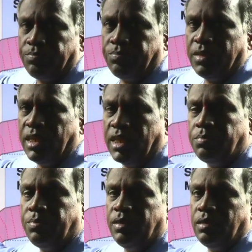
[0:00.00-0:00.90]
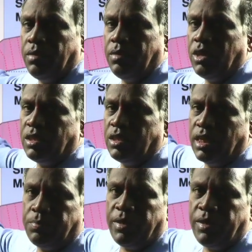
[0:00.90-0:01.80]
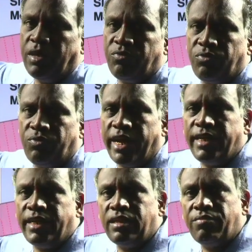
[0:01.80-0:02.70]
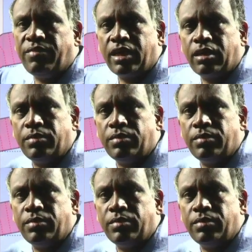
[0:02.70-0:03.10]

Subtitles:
The speed, because the speed of light in the vacuum is